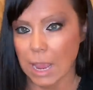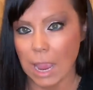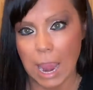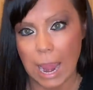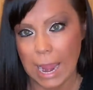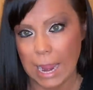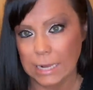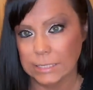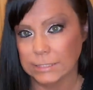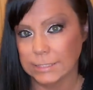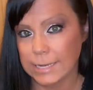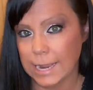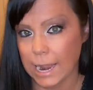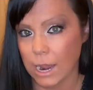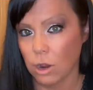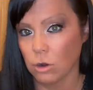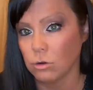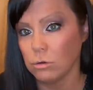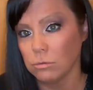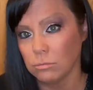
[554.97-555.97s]
Hands
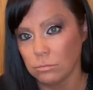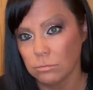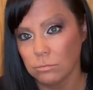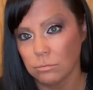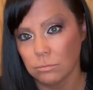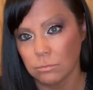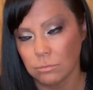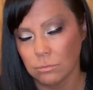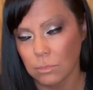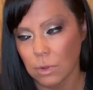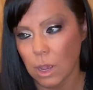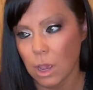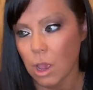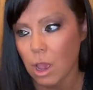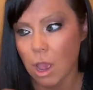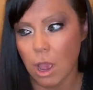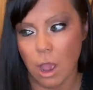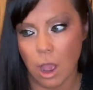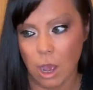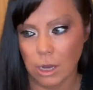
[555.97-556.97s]
down,
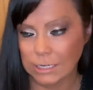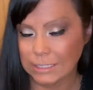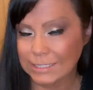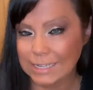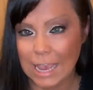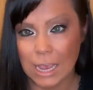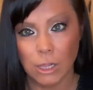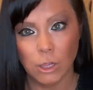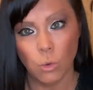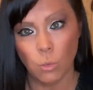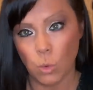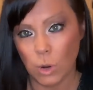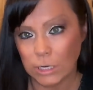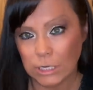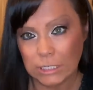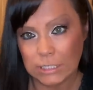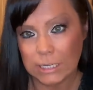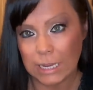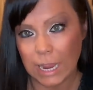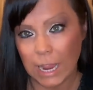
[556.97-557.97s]
on a scale of one
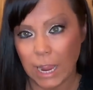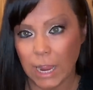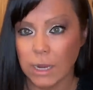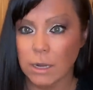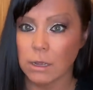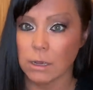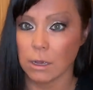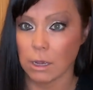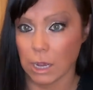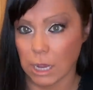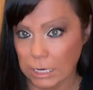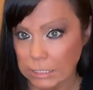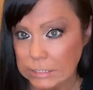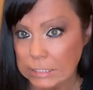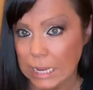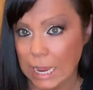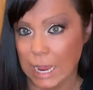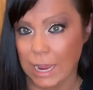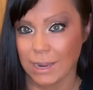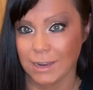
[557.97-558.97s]
to 10, a
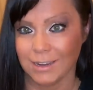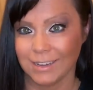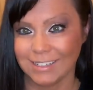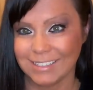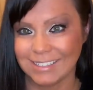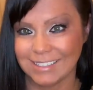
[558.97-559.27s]
10.